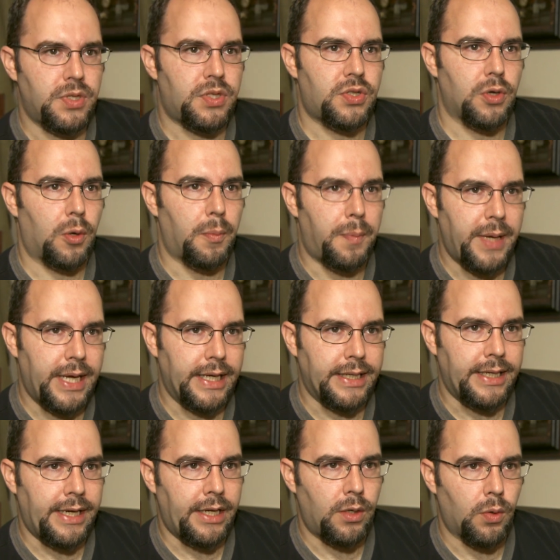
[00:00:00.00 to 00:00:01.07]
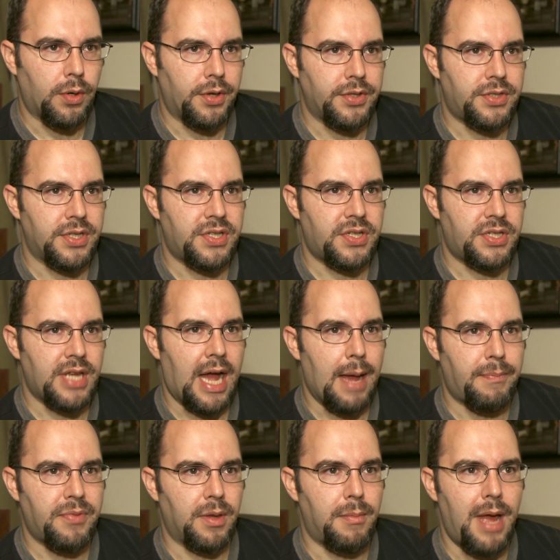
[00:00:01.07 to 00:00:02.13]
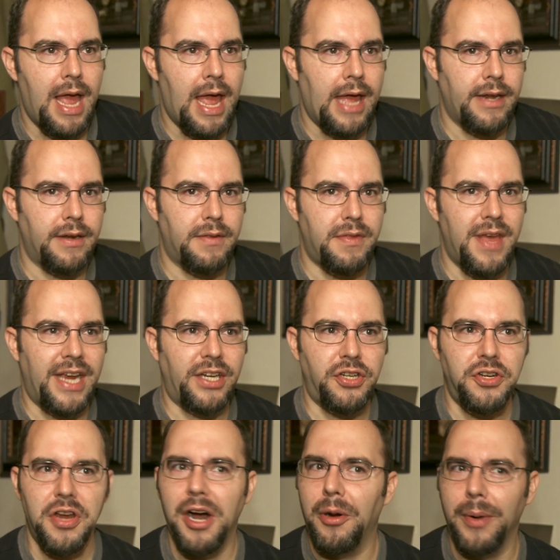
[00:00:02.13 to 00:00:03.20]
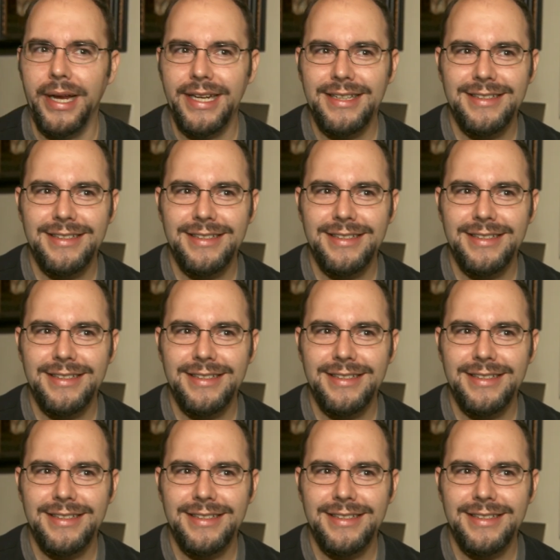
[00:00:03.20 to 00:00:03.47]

so big in order to stop them, and they know it.